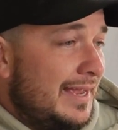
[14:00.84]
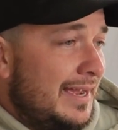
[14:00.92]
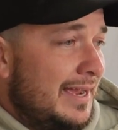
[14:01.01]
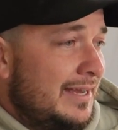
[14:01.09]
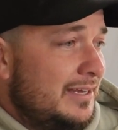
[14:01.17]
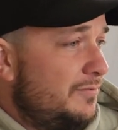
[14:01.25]

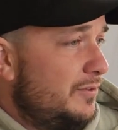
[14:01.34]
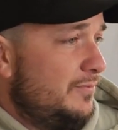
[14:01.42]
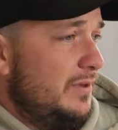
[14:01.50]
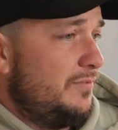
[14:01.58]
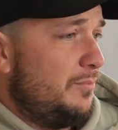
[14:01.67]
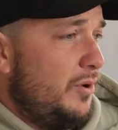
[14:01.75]
And
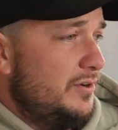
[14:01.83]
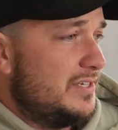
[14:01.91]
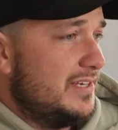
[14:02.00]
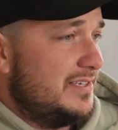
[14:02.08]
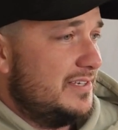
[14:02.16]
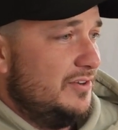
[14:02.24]
if the
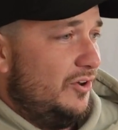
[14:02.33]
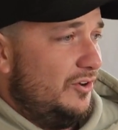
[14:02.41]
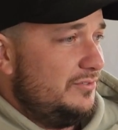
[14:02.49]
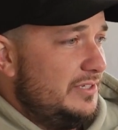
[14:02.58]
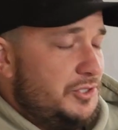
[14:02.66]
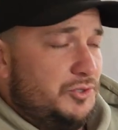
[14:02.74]
process is
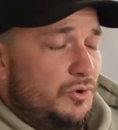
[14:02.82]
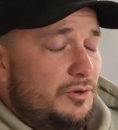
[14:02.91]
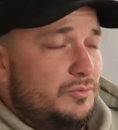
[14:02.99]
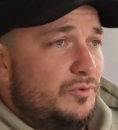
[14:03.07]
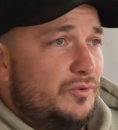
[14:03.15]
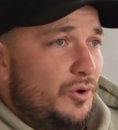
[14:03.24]
not
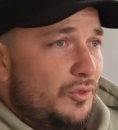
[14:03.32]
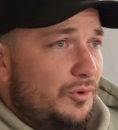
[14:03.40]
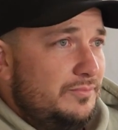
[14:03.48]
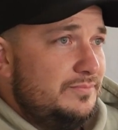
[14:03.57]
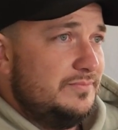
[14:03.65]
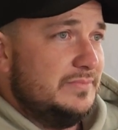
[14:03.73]
enjoyable for
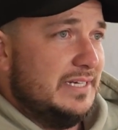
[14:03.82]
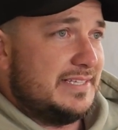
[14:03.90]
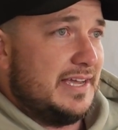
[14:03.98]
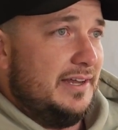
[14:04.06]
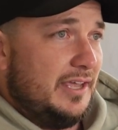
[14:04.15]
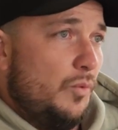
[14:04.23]
them, it's
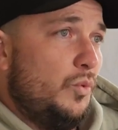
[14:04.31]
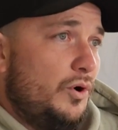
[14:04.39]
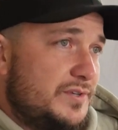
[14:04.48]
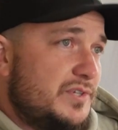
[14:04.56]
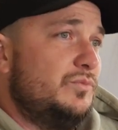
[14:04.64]
going to get worse